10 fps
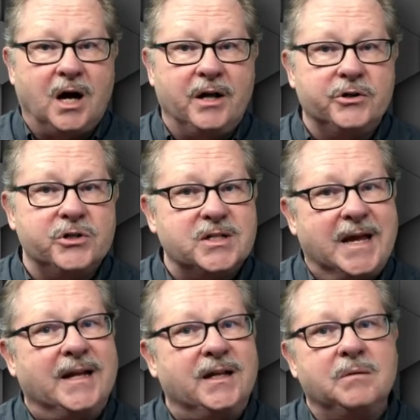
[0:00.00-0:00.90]

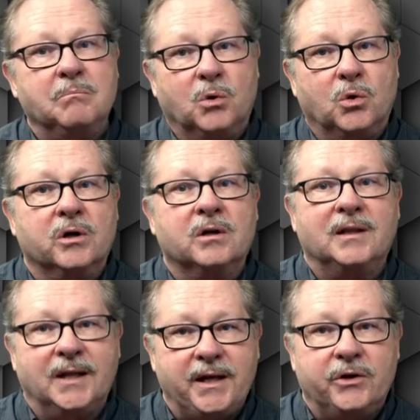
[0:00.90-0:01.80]
understand it more
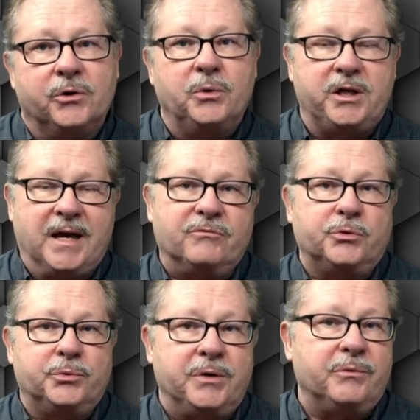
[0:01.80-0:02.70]
later when you have
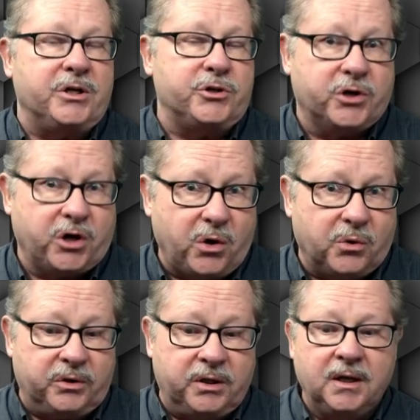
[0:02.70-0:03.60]
to reread your
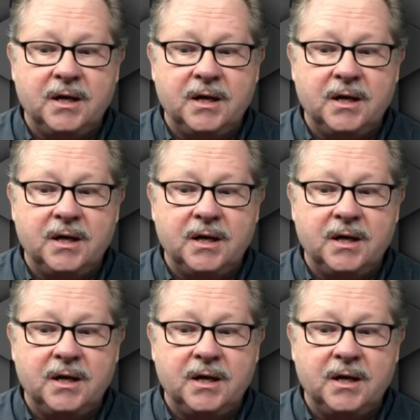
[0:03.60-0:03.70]
code.